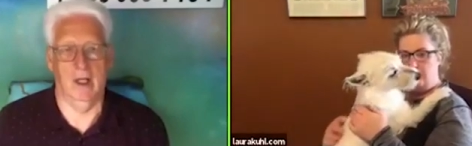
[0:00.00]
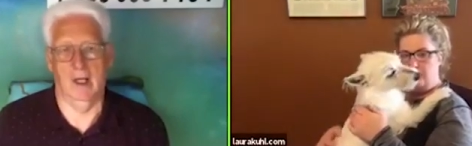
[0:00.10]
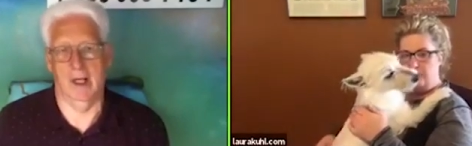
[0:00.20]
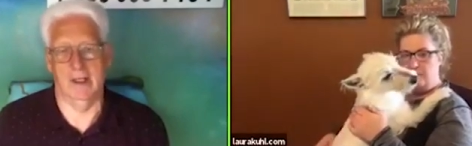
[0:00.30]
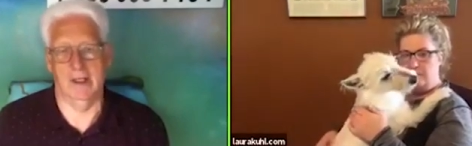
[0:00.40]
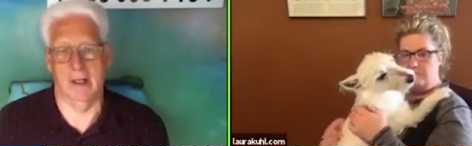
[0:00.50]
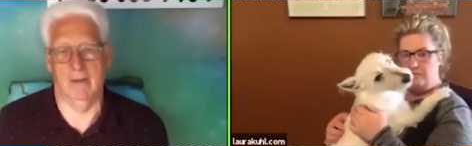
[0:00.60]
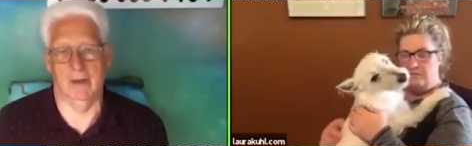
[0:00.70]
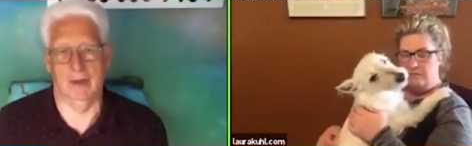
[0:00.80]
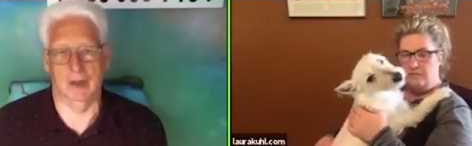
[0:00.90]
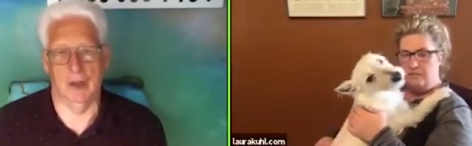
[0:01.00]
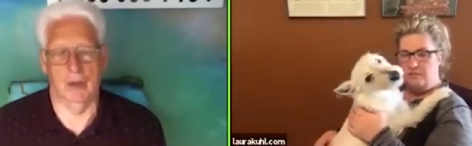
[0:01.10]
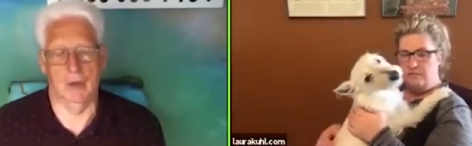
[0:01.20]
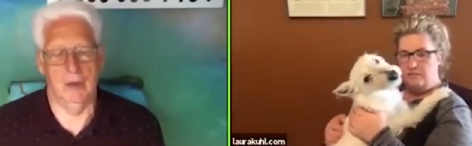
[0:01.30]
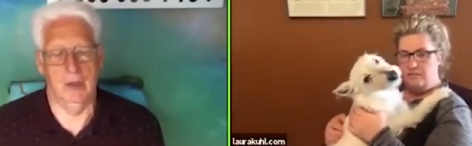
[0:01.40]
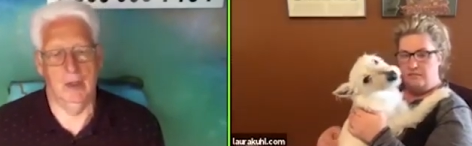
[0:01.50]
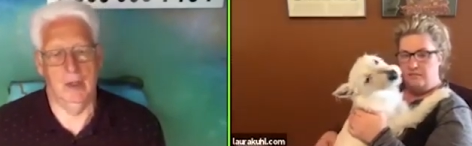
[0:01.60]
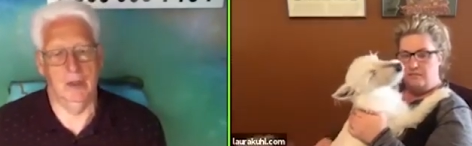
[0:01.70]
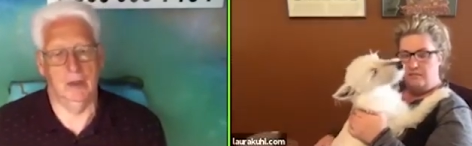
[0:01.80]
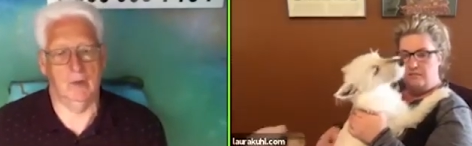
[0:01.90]
Speaker 1: anytime on the show.
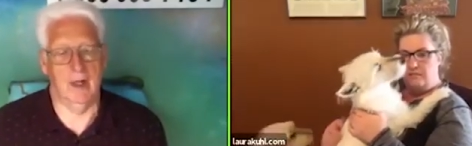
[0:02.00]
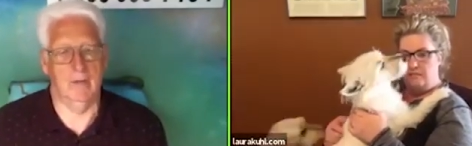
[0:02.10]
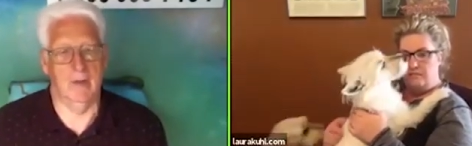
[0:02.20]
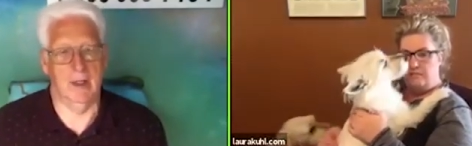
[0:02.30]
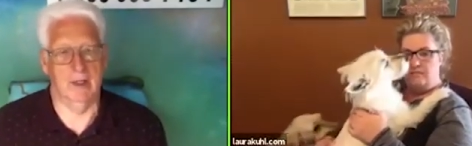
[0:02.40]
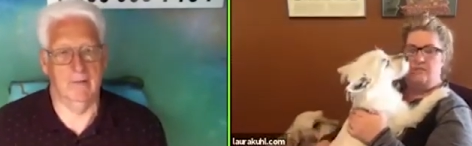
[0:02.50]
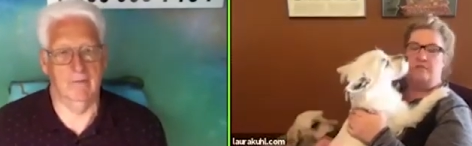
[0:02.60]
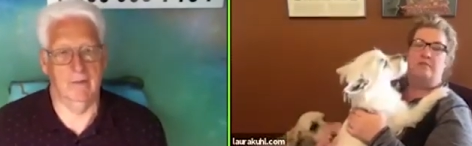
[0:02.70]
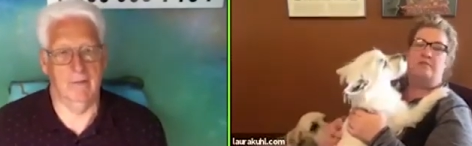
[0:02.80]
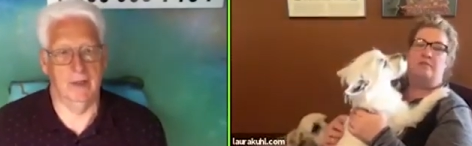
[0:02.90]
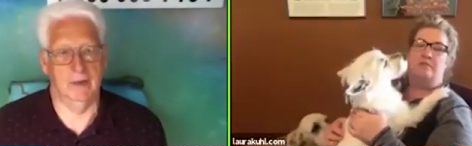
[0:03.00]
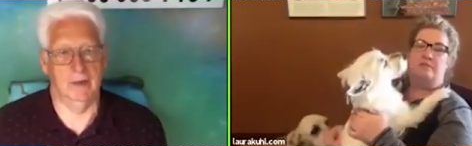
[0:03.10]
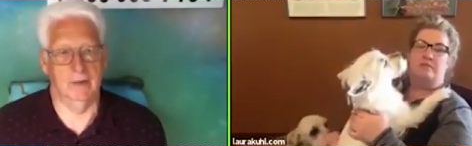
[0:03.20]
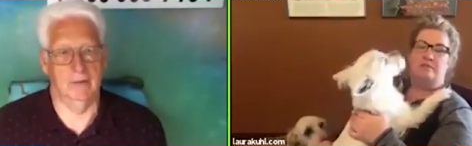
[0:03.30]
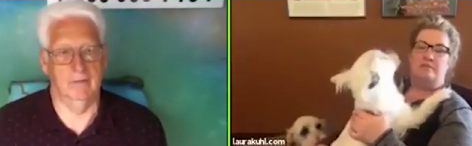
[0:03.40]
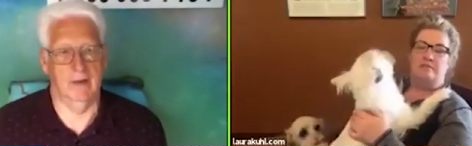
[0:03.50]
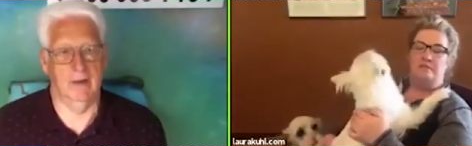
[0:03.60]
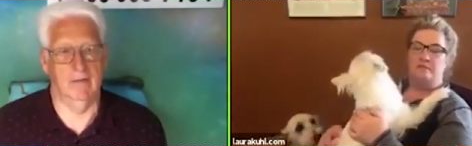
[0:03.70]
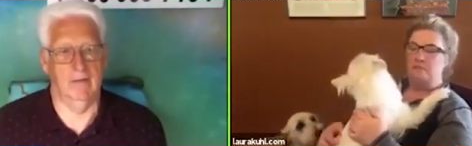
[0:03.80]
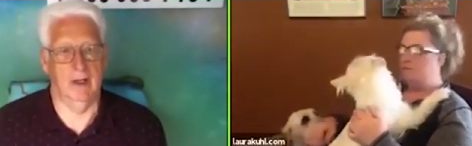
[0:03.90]
It's a great body of information.
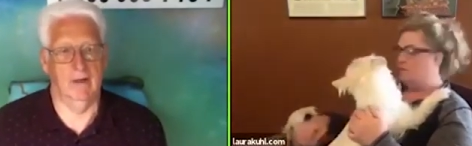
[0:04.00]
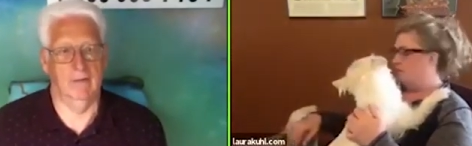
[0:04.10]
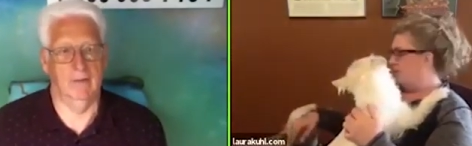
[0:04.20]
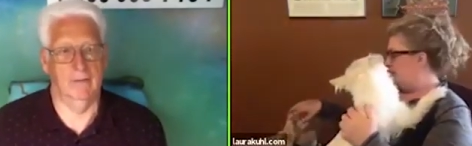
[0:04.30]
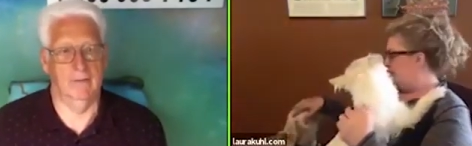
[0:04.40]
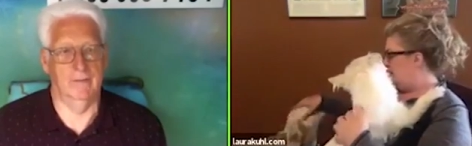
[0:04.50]
Very, very helpful.